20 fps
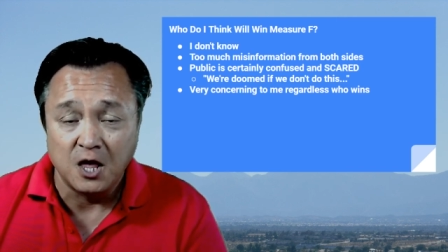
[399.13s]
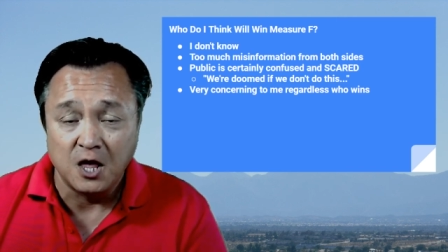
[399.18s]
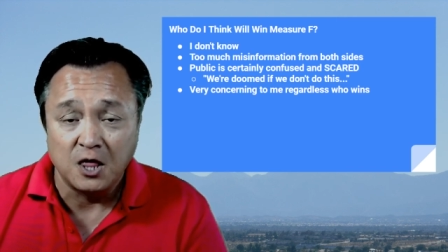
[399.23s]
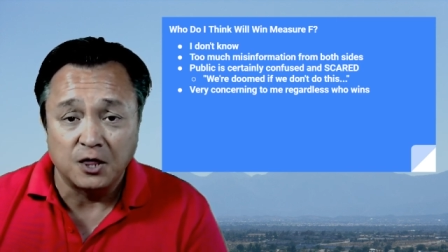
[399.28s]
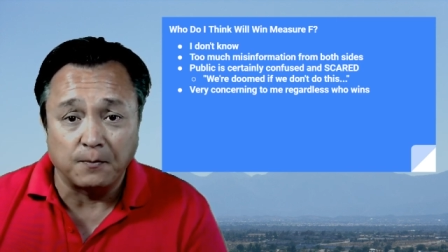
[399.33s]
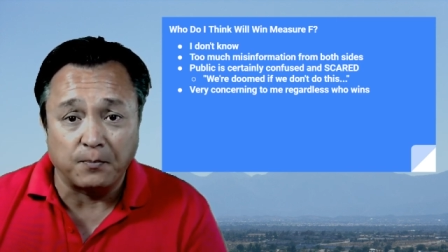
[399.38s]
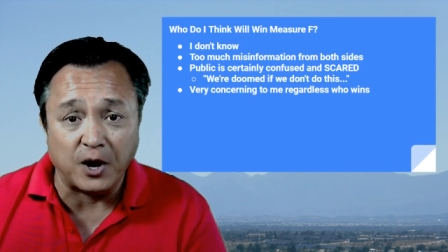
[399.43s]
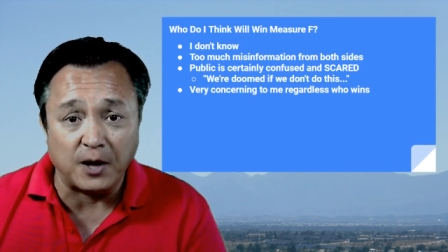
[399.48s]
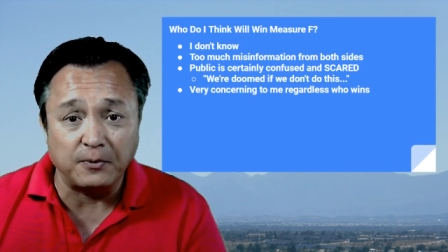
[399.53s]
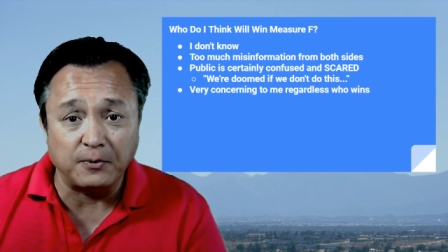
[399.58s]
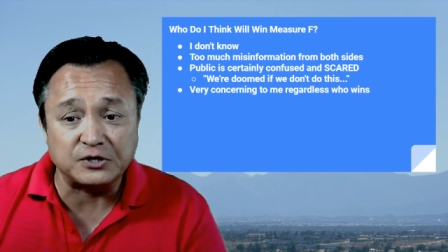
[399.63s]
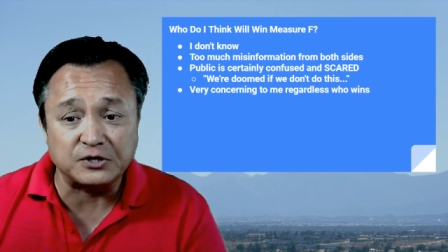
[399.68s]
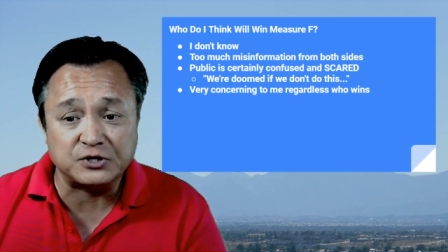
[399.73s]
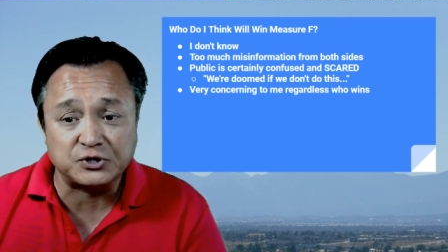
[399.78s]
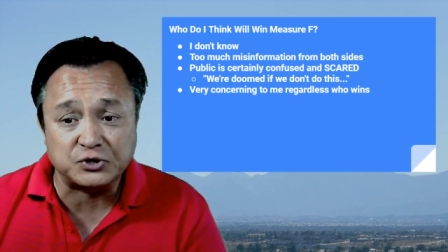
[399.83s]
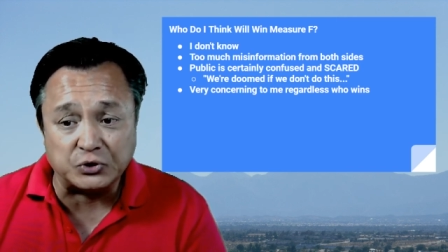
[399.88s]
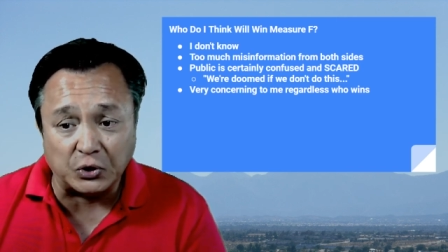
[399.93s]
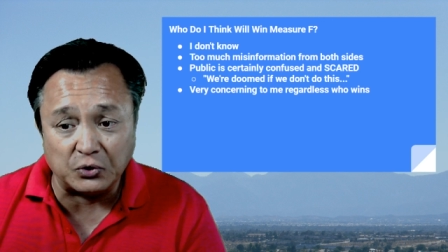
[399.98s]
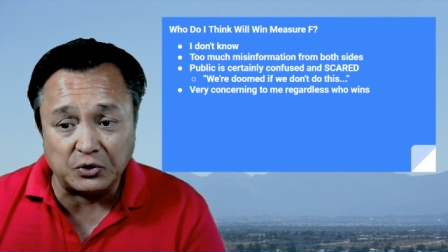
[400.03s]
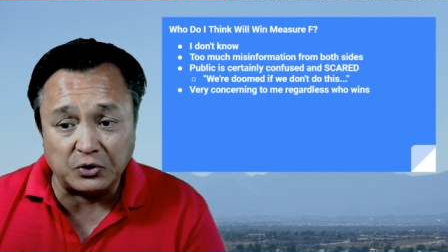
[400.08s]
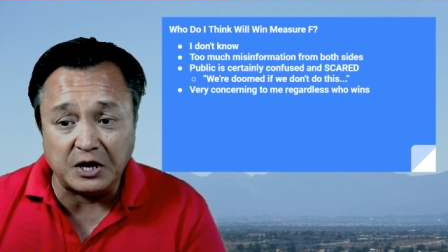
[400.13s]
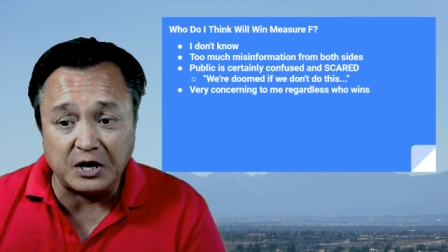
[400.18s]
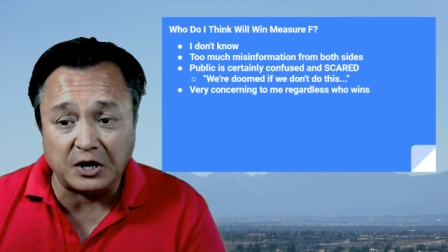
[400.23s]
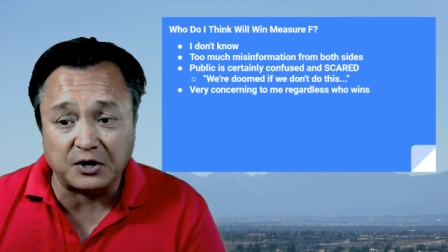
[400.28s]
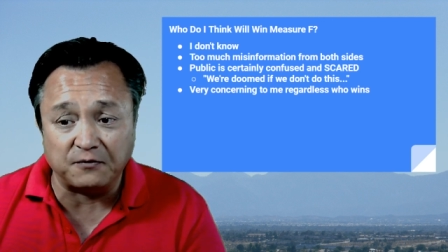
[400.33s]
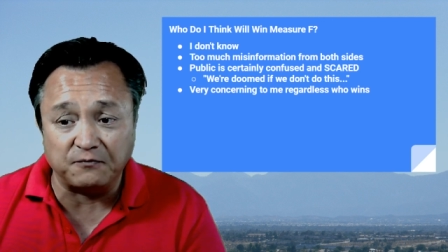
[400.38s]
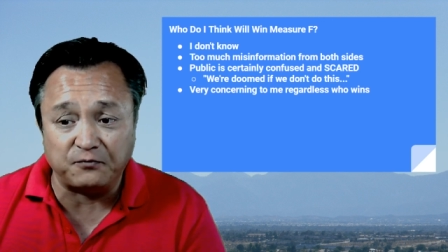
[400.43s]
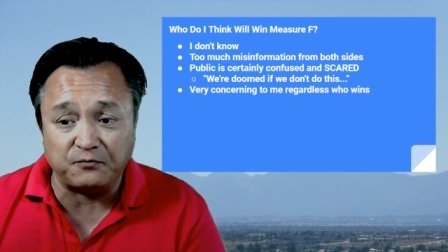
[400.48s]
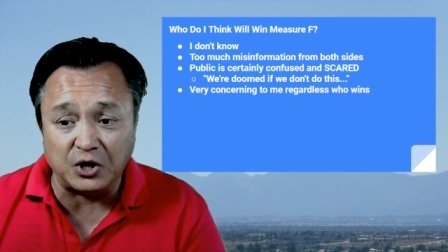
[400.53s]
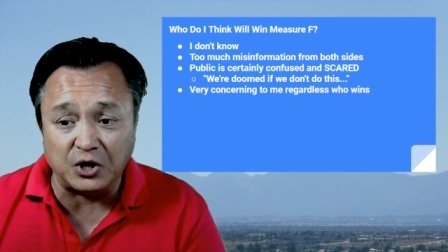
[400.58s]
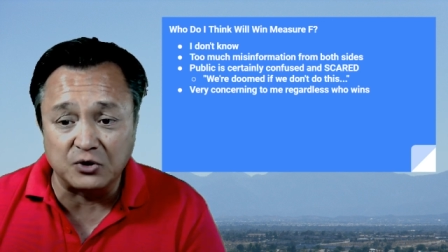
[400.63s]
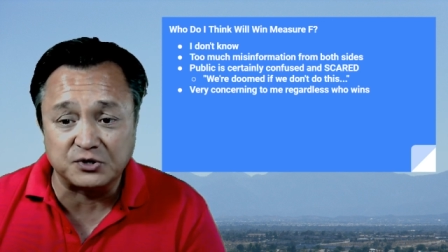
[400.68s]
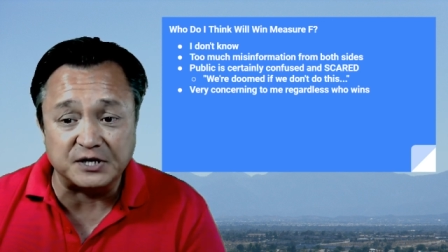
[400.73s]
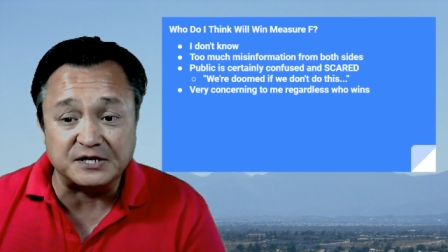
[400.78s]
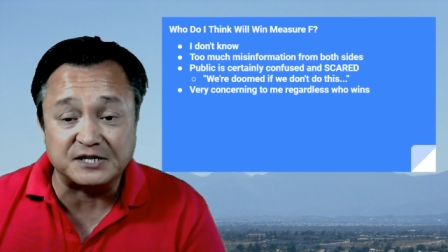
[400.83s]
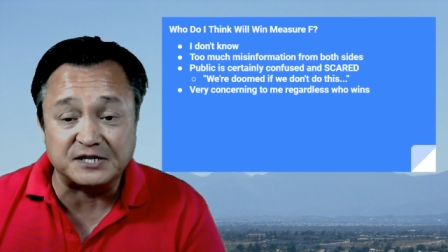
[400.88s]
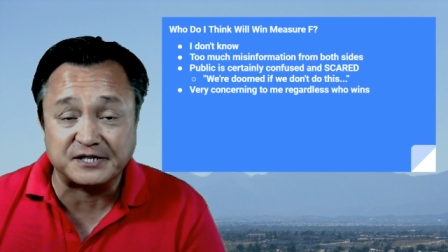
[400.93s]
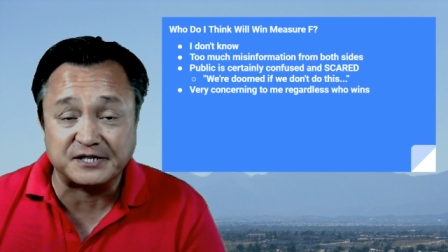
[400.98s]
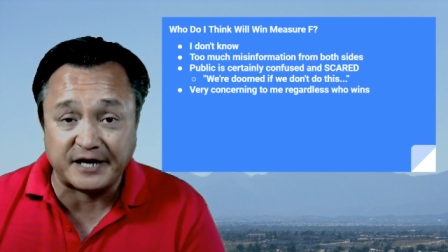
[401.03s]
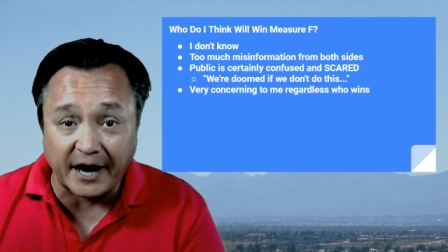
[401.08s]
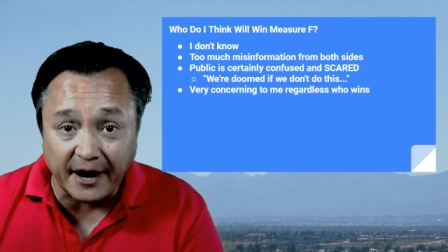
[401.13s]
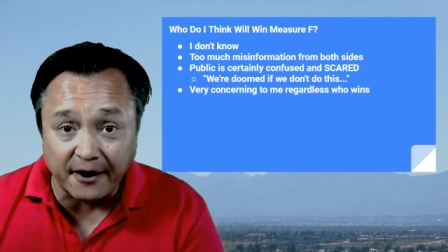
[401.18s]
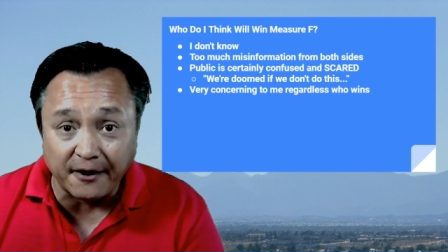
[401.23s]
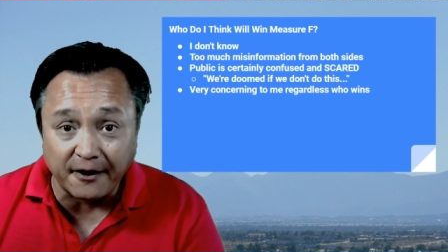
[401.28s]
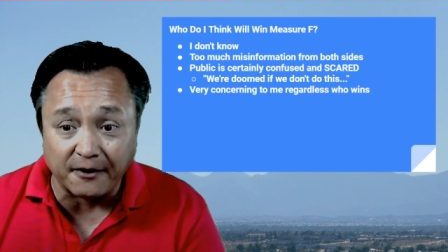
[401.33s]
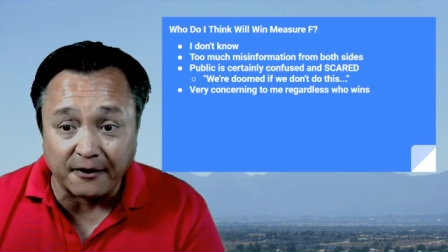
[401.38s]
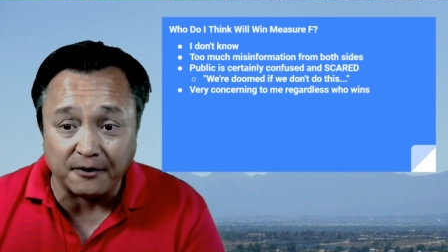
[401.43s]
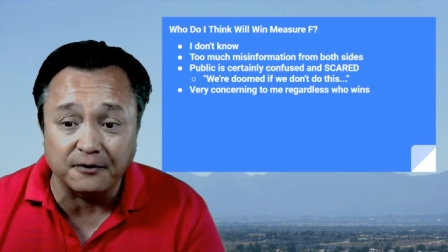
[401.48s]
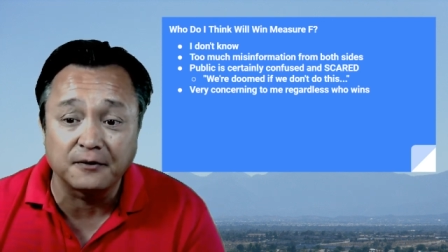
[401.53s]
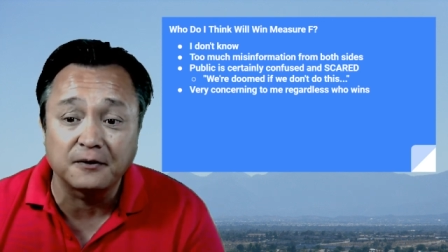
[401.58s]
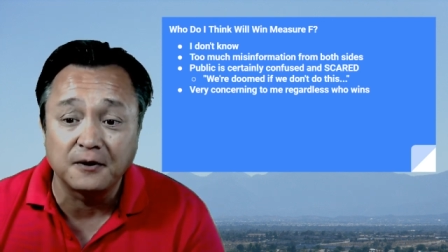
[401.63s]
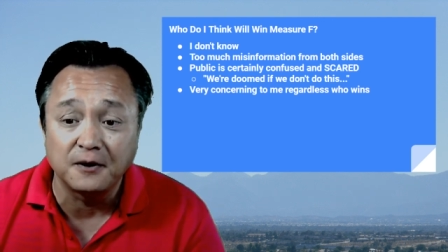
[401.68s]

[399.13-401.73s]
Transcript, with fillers: The public is certainly confused and scared